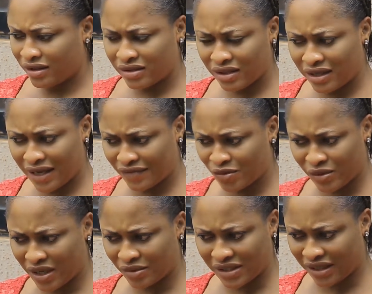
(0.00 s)
And she left
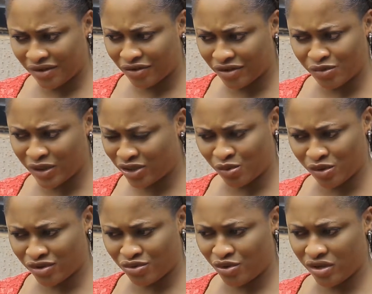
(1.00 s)
without telling us where she
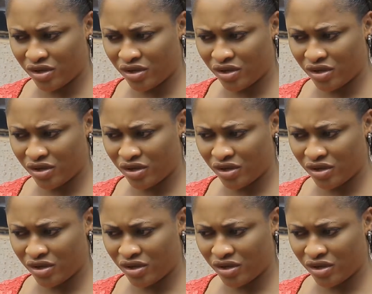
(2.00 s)
was